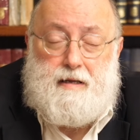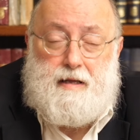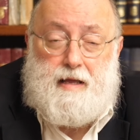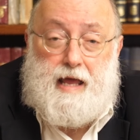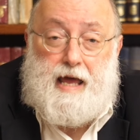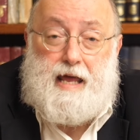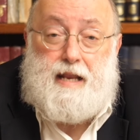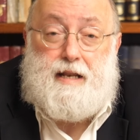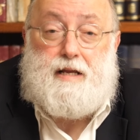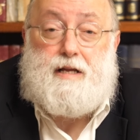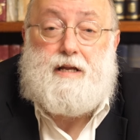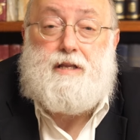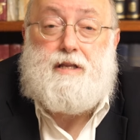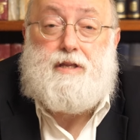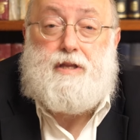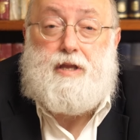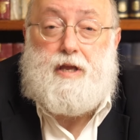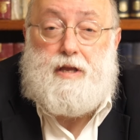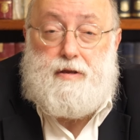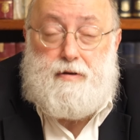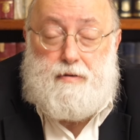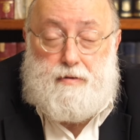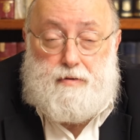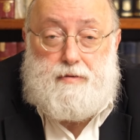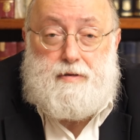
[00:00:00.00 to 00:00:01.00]
and it
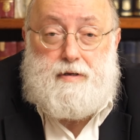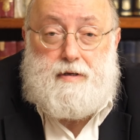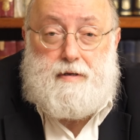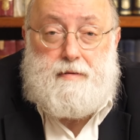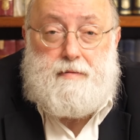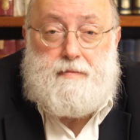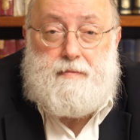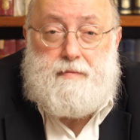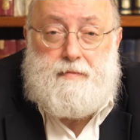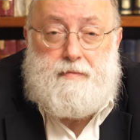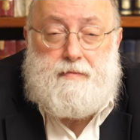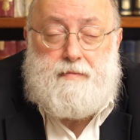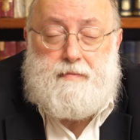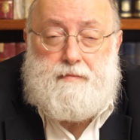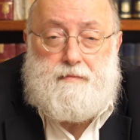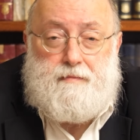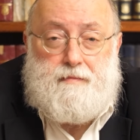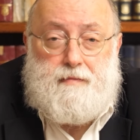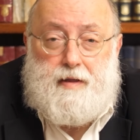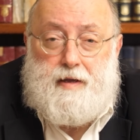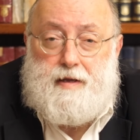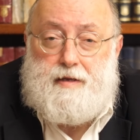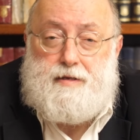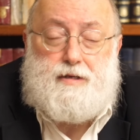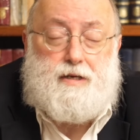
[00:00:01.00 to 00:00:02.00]
continues,
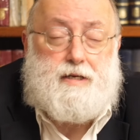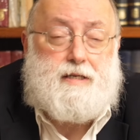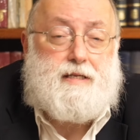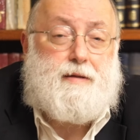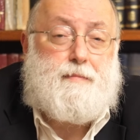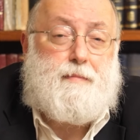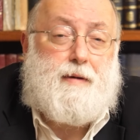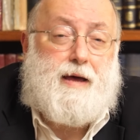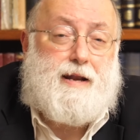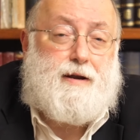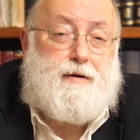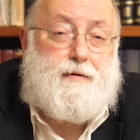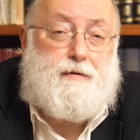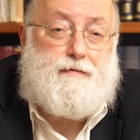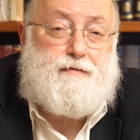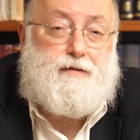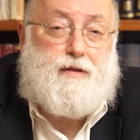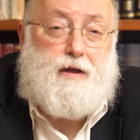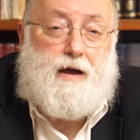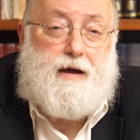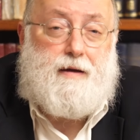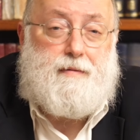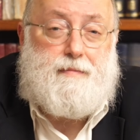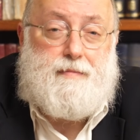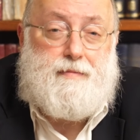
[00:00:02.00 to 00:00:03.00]
it's just a matter of
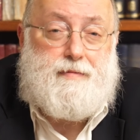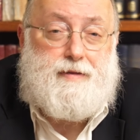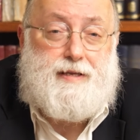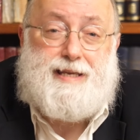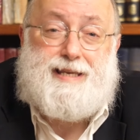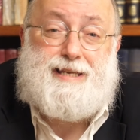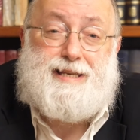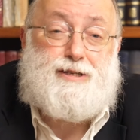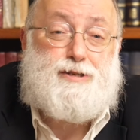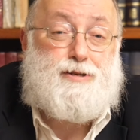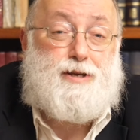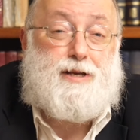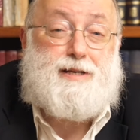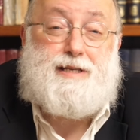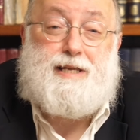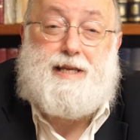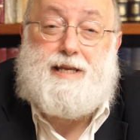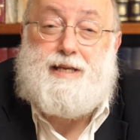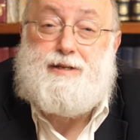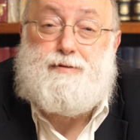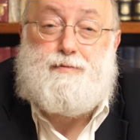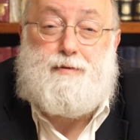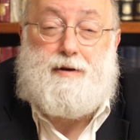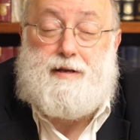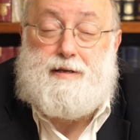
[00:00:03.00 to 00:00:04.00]
time. This isn't just
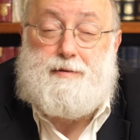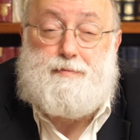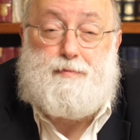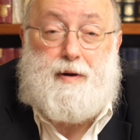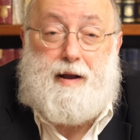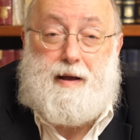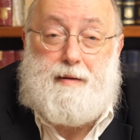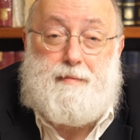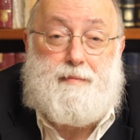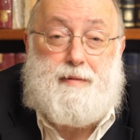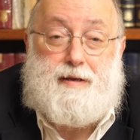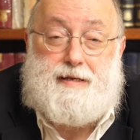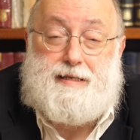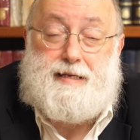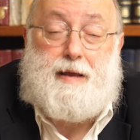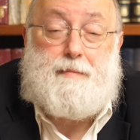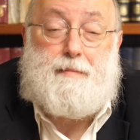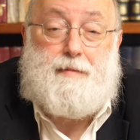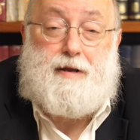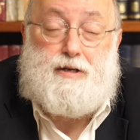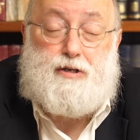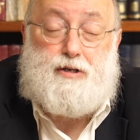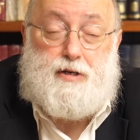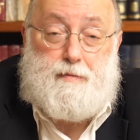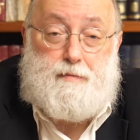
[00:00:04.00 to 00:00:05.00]
Israel's problem, as I
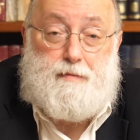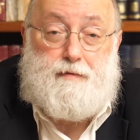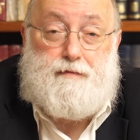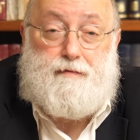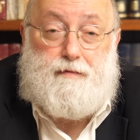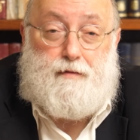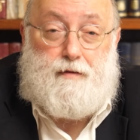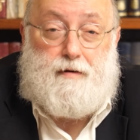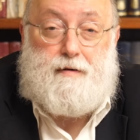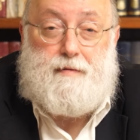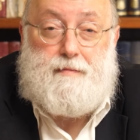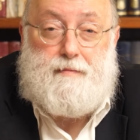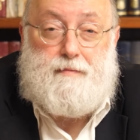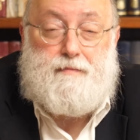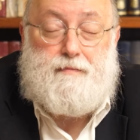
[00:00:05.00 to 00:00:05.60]
mentioned before.